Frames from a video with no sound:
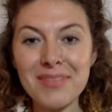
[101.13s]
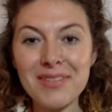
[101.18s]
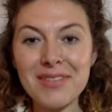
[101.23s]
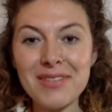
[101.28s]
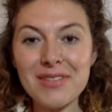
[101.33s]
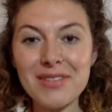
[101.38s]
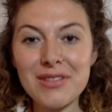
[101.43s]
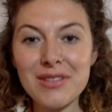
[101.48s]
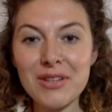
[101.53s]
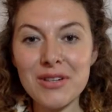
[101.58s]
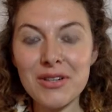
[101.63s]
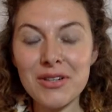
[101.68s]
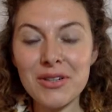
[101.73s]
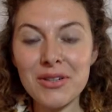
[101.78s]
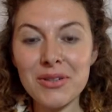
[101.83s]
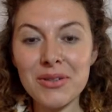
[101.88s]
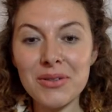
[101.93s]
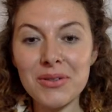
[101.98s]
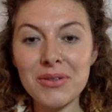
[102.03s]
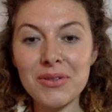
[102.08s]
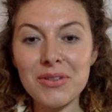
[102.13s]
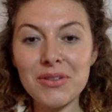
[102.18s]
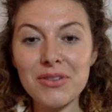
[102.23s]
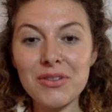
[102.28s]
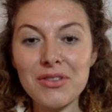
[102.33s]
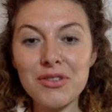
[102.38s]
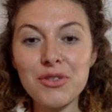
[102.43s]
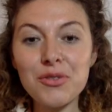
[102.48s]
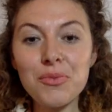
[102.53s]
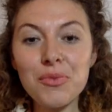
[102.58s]
So
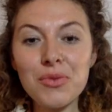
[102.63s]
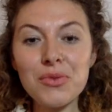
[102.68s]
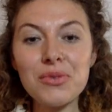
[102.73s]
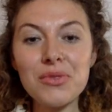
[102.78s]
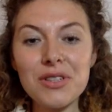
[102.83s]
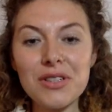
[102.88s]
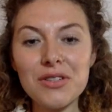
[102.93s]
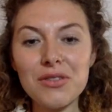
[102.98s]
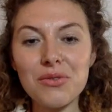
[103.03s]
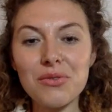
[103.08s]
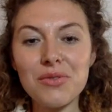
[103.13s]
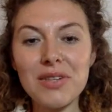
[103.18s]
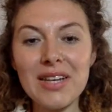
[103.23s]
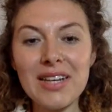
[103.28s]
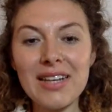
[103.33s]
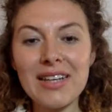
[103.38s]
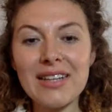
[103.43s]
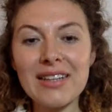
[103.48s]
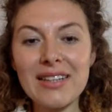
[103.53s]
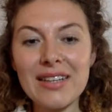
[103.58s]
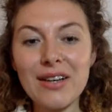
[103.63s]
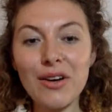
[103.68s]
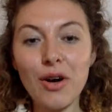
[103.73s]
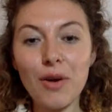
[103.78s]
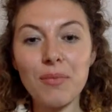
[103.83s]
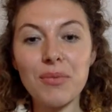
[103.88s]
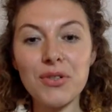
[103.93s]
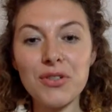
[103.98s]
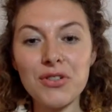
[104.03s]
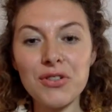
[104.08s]
new moon is really the
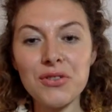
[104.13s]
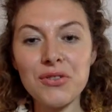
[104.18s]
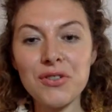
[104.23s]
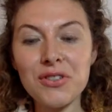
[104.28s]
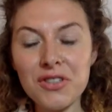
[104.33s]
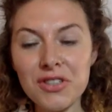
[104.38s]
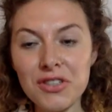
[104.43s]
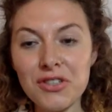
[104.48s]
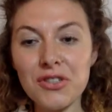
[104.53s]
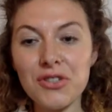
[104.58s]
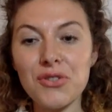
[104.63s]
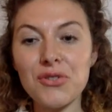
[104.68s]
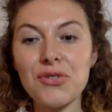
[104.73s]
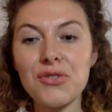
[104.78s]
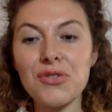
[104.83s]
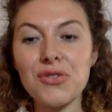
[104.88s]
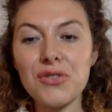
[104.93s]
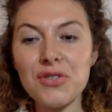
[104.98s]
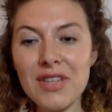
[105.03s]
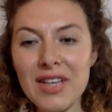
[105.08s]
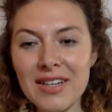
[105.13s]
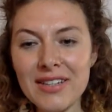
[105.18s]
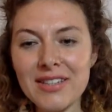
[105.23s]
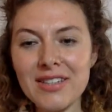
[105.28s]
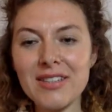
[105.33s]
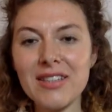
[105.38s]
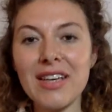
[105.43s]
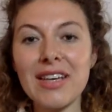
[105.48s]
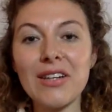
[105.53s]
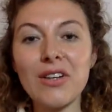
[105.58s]
opportunity to
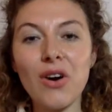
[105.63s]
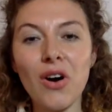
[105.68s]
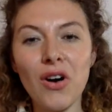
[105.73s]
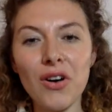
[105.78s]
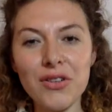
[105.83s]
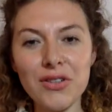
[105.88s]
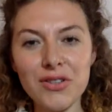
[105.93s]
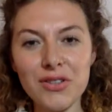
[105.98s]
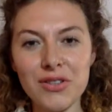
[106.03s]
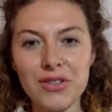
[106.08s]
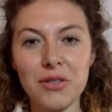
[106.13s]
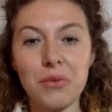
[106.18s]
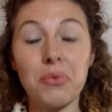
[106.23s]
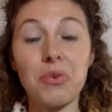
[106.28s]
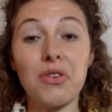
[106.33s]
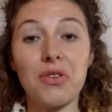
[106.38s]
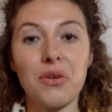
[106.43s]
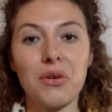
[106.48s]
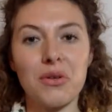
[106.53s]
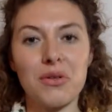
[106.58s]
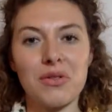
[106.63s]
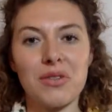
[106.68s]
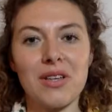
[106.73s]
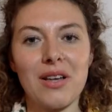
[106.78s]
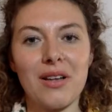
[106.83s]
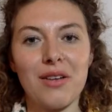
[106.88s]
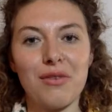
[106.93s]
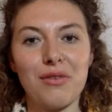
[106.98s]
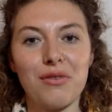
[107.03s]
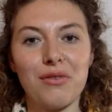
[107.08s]
sit in honesty with
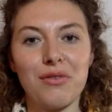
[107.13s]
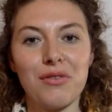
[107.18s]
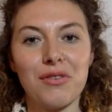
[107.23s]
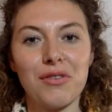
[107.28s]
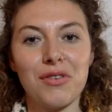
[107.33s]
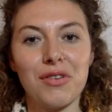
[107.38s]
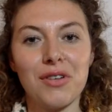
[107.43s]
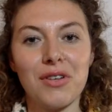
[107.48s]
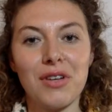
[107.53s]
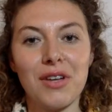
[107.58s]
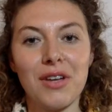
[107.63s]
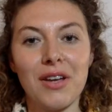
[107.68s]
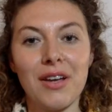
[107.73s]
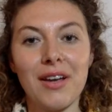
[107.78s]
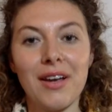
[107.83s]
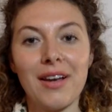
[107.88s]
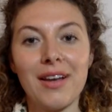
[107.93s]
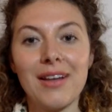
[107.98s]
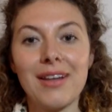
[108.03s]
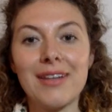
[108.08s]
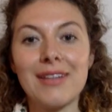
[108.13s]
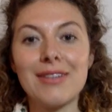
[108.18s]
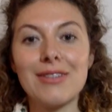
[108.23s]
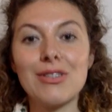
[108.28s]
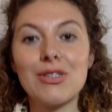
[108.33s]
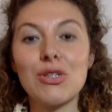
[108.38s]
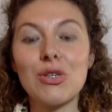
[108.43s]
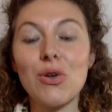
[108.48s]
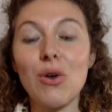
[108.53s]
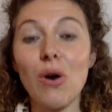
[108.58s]
yourself,
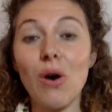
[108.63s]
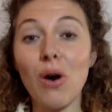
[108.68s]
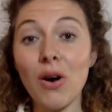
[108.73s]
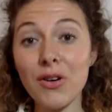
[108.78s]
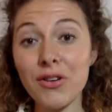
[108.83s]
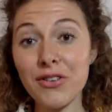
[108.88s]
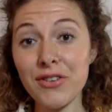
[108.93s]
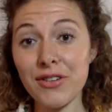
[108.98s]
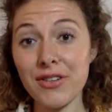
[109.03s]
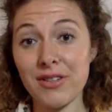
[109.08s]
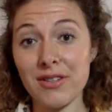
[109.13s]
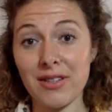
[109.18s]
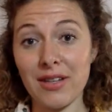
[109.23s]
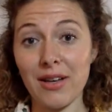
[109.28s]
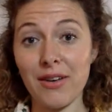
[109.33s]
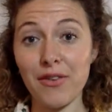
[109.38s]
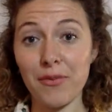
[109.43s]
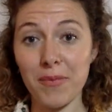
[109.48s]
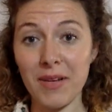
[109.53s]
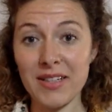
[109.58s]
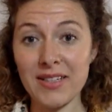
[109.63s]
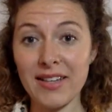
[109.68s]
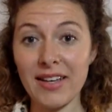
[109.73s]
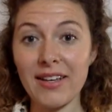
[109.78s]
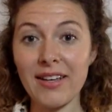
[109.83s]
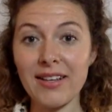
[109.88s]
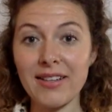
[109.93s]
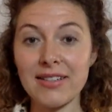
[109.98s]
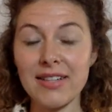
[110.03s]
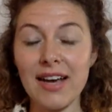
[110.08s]
to honor yourself by
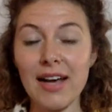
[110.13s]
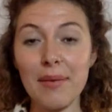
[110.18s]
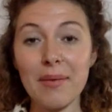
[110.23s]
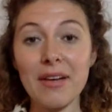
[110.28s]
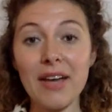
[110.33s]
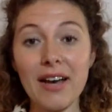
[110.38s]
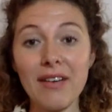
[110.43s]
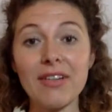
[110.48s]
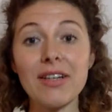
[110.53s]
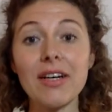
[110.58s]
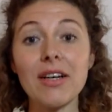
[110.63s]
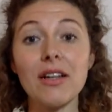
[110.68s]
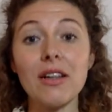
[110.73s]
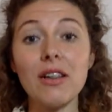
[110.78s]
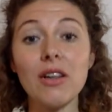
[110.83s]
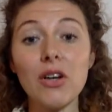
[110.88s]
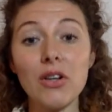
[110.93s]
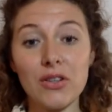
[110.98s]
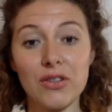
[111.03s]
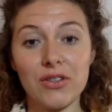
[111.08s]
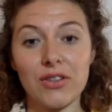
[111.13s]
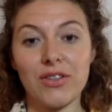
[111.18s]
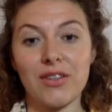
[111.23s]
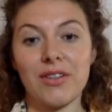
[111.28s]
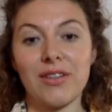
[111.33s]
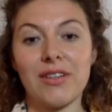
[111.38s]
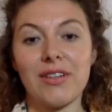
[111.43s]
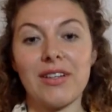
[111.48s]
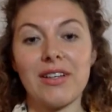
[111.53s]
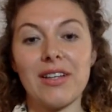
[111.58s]
taking time and having a look
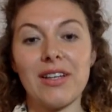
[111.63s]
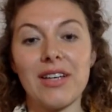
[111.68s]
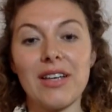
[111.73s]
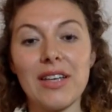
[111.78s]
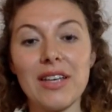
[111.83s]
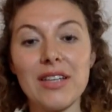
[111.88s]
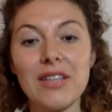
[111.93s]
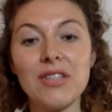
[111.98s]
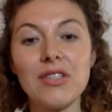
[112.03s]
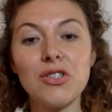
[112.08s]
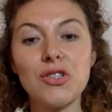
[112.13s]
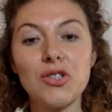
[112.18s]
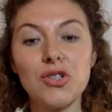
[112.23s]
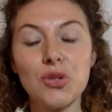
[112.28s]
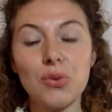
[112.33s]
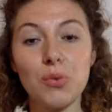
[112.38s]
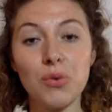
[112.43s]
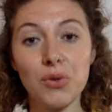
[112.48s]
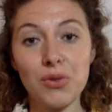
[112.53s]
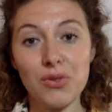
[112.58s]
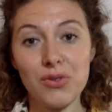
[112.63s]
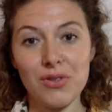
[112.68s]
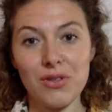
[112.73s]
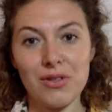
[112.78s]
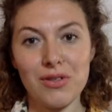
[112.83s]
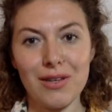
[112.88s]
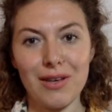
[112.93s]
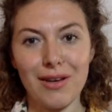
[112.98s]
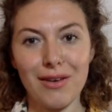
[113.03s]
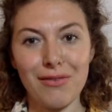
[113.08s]
in towards
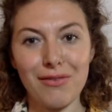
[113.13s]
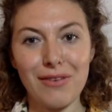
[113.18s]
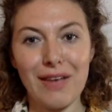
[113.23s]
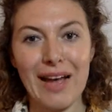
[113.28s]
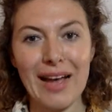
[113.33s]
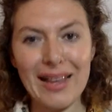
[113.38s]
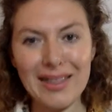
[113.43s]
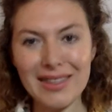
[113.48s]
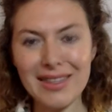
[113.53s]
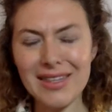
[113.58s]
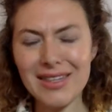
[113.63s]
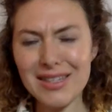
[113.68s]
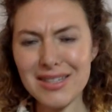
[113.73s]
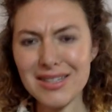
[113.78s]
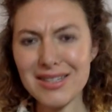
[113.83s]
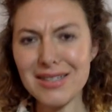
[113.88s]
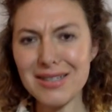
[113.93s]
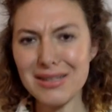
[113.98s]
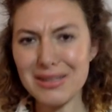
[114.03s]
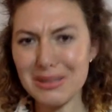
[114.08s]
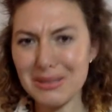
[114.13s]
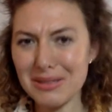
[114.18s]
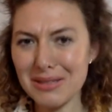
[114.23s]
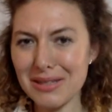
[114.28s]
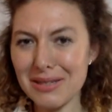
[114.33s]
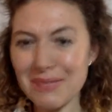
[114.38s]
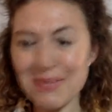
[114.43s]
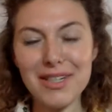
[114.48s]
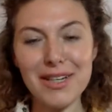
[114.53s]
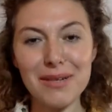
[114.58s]
yourself. And this is
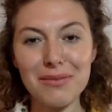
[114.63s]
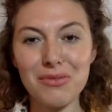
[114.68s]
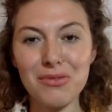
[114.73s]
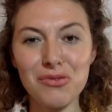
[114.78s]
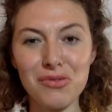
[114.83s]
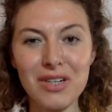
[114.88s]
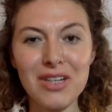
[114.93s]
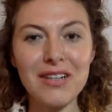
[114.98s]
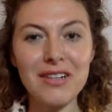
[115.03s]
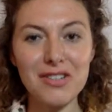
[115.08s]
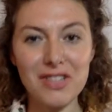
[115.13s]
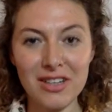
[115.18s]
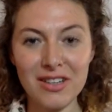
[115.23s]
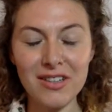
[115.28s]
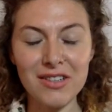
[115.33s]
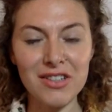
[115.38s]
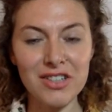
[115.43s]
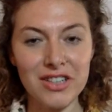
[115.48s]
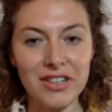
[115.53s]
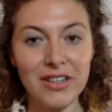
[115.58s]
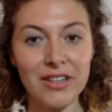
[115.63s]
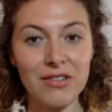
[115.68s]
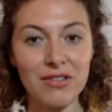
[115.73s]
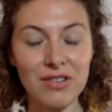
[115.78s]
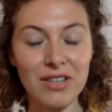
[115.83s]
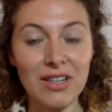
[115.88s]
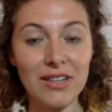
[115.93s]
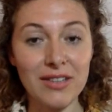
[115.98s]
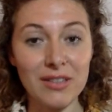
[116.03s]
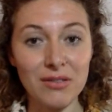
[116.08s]
sometimes really challenging and
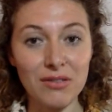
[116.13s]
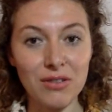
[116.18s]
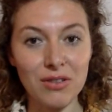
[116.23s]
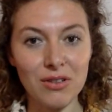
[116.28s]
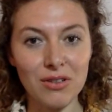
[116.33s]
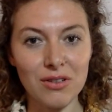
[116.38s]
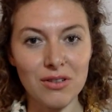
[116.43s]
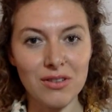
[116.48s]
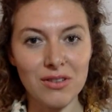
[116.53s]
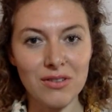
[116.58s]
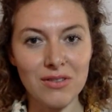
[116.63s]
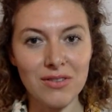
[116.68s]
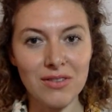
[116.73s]
really difficult.